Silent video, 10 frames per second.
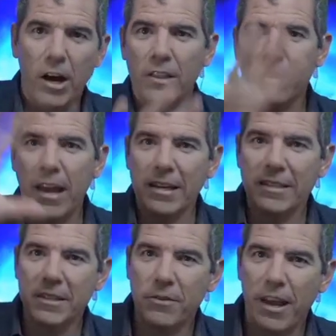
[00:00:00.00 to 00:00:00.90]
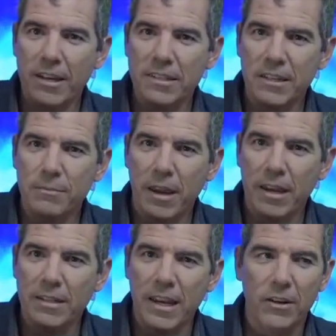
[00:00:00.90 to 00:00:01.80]
all the anti-vaccine
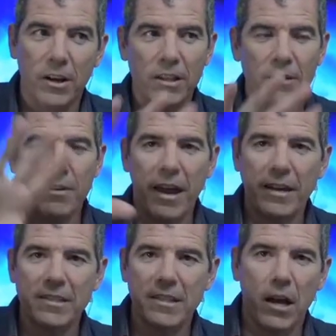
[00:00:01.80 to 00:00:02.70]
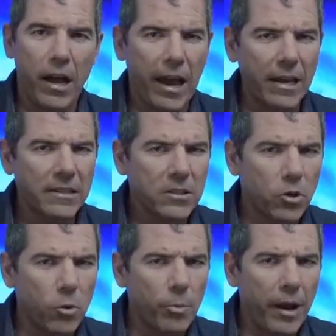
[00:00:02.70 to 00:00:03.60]
mandate, all the
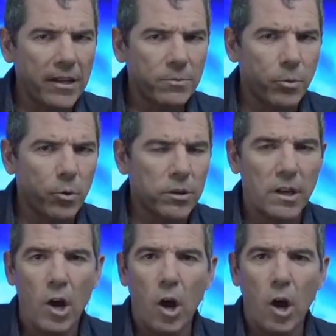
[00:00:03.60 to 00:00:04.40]
anti-no passport,